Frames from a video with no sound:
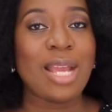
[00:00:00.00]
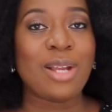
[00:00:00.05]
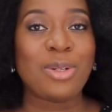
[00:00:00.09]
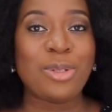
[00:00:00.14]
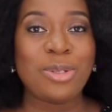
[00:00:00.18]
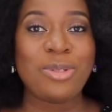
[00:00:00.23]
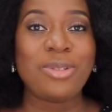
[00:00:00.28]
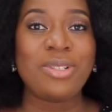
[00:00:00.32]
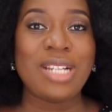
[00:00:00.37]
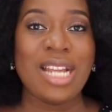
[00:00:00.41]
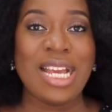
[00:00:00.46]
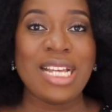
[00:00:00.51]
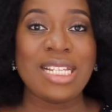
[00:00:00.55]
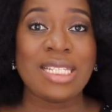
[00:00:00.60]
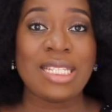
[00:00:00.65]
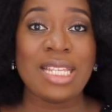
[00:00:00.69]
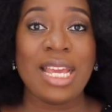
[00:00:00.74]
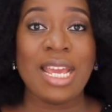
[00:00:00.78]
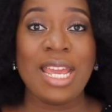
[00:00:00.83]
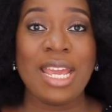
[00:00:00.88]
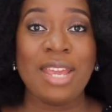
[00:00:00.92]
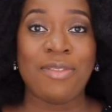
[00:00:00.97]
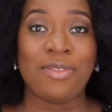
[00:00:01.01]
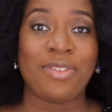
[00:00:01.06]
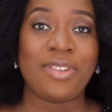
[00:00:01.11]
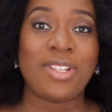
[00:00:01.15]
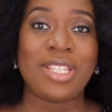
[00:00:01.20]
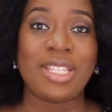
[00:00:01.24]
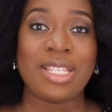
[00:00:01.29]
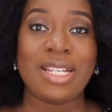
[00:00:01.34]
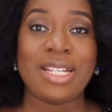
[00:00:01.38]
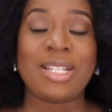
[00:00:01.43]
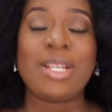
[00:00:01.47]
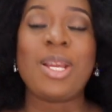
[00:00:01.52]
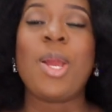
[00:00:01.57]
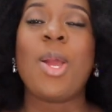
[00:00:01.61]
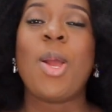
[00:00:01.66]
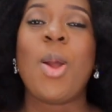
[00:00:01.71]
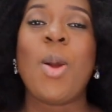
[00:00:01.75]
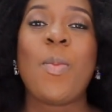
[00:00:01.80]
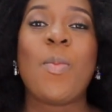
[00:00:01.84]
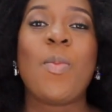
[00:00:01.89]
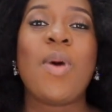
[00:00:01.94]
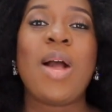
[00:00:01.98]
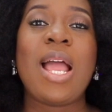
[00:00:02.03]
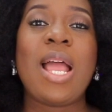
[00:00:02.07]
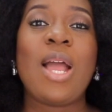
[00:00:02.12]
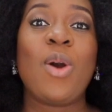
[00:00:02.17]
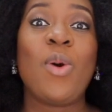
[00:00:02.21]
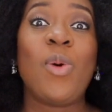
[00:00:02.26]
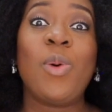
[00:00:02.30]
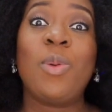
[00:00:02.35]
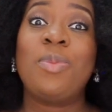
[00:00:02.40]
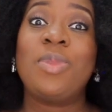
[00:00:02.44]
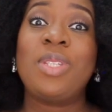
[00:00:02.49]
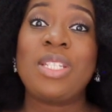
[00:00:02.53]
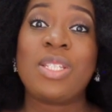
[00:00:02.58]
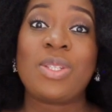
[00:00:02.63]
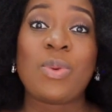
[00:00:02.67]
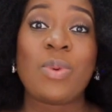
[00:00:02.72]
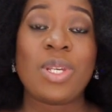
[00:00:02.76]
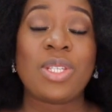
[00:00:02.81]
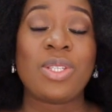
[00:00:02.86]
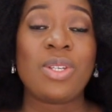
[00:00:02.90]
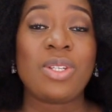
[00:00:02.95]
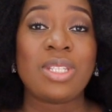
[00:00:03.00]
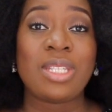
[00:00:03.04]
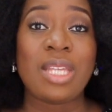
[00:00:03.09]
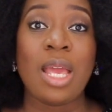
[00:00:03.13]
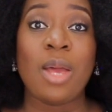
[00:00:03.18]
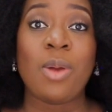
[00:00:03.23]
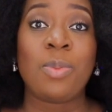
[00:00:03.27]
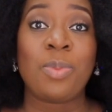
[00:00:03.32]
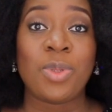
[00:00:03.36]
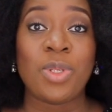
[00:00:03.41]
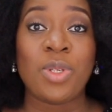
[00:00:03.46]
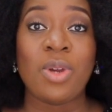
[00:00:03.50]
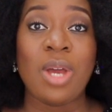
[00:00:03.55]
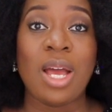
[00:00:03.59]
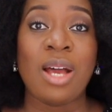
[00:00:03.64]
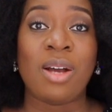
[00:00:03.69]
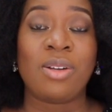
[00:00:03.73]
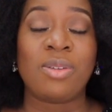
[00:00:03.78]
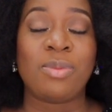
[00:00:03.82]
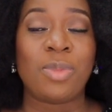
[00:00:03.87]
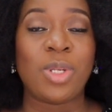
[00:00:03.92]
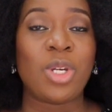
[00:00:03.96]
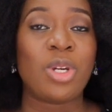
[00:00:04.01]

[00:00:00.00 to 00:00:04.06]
I couldn't answer everything, but I hope these questions help you out,